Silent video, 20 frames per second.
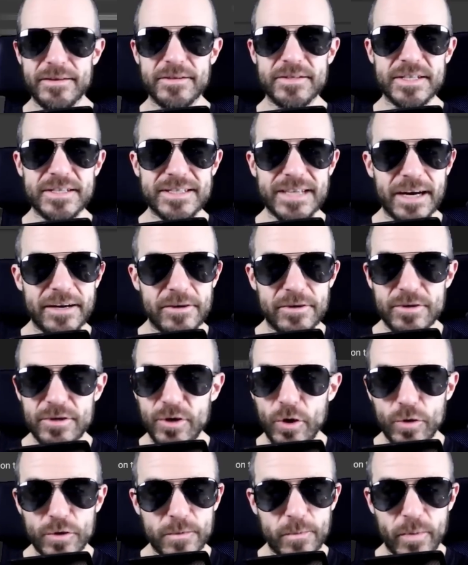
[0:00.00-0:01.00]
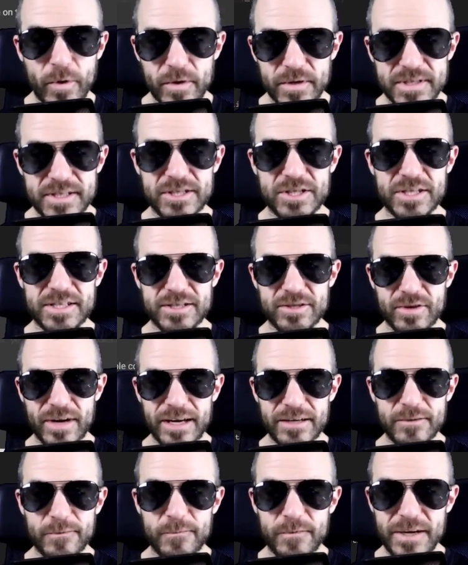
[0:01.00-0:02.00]
There's entire notebooks just
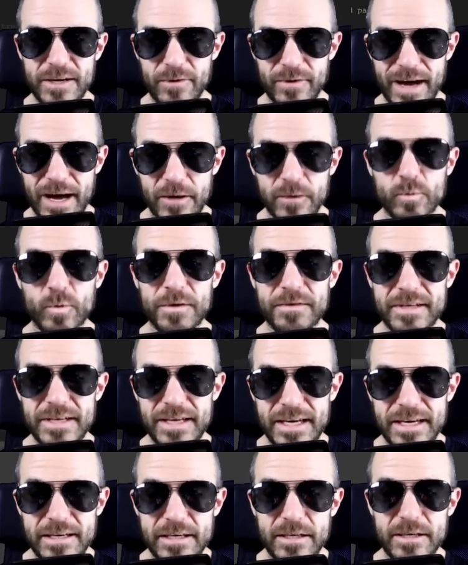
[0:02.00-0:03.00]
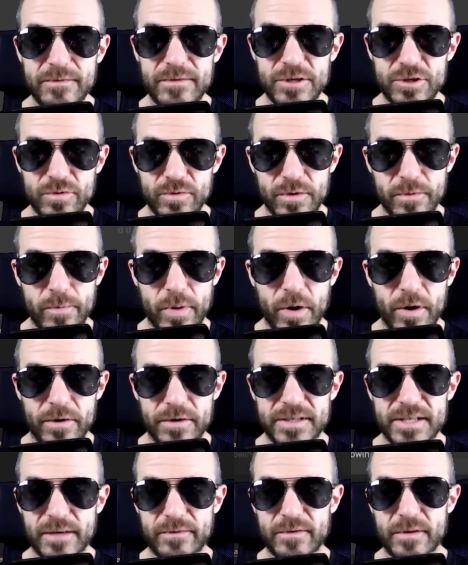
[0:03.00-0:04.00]
trying to figure out what the individual
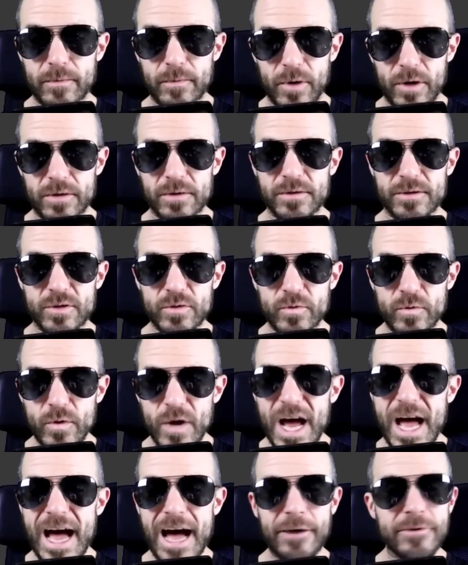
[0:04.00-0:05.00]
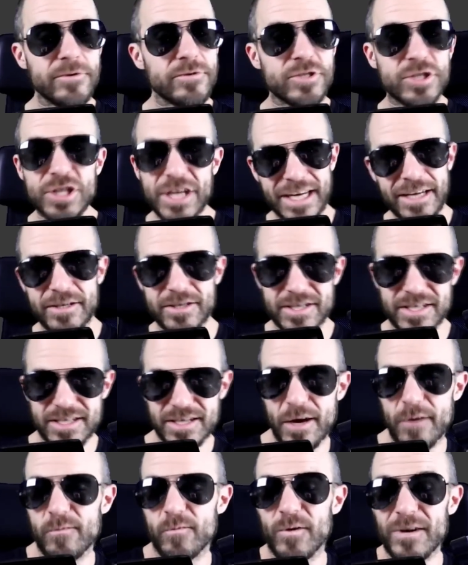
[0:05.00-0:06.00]
parts of the model do, how you change
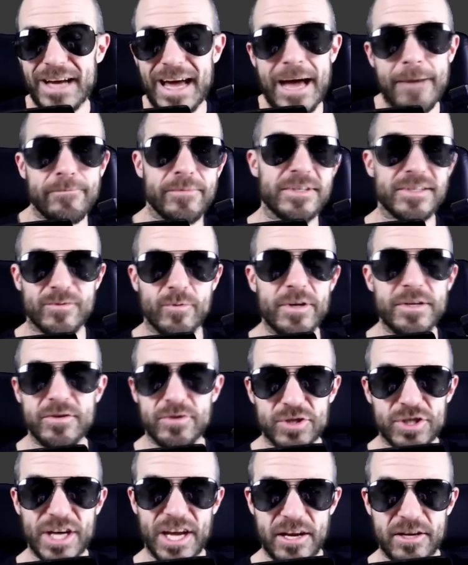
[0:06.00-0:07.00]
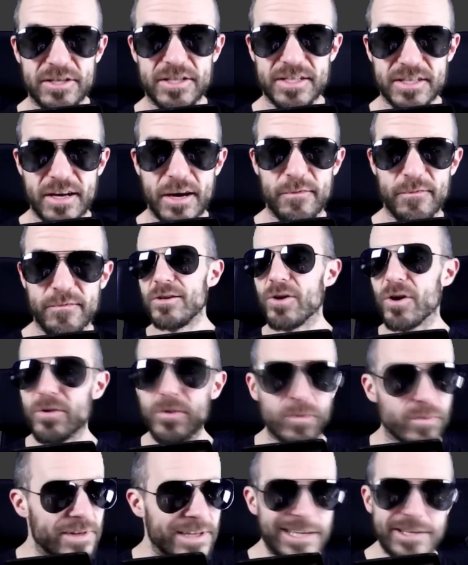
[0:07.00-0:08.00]
stuff, what happens when you change stuff. Not
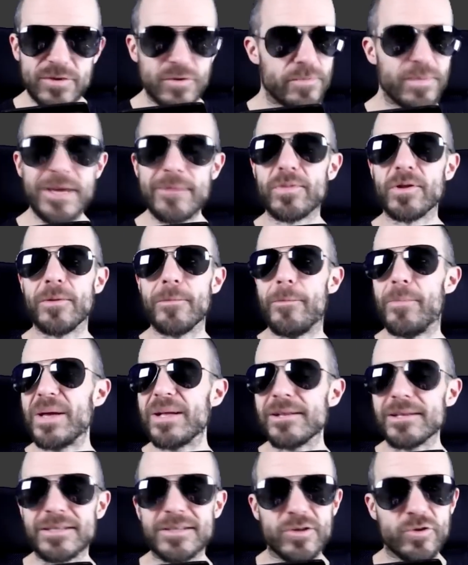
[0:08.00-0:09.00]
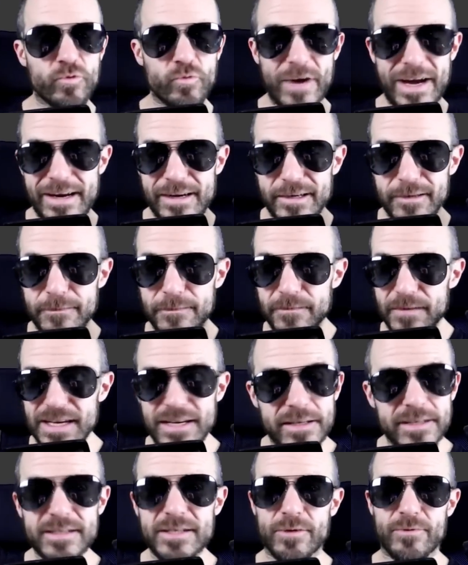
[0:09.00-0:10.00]
only do people build great
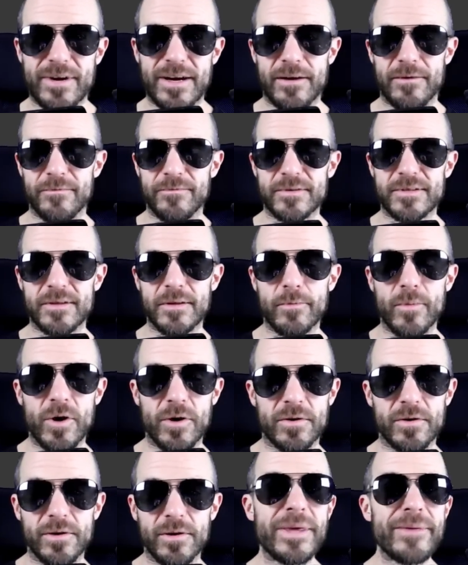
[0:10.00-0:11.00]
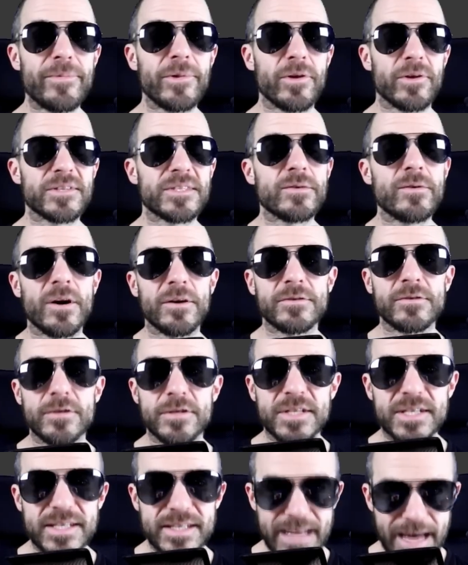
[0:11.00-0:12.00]
things around the model, people also
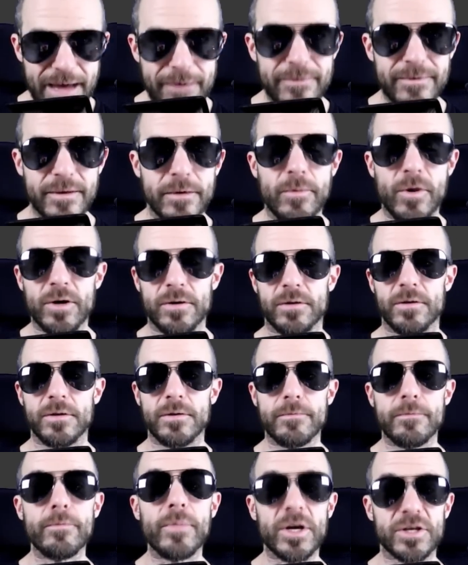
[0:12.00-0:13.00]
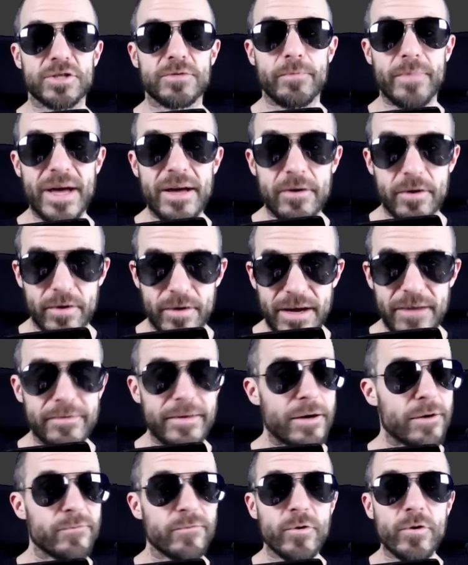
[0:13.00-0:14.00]
understand the model much better and
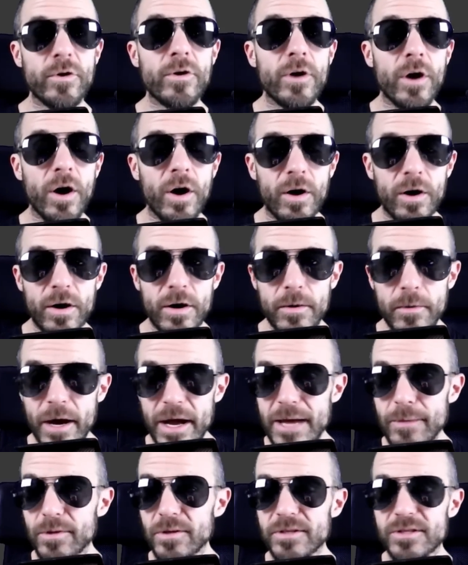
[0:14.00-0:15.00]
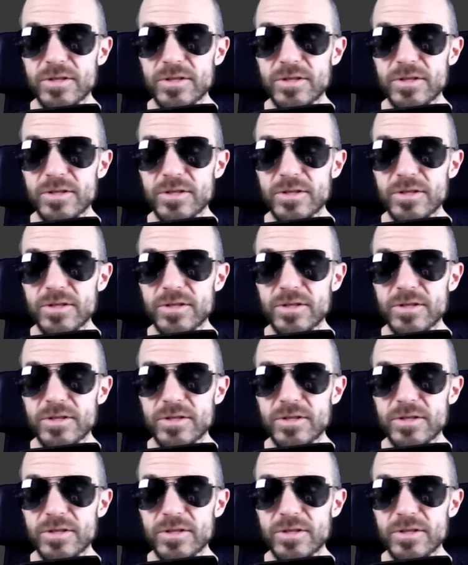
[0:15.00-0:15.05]
therefore are able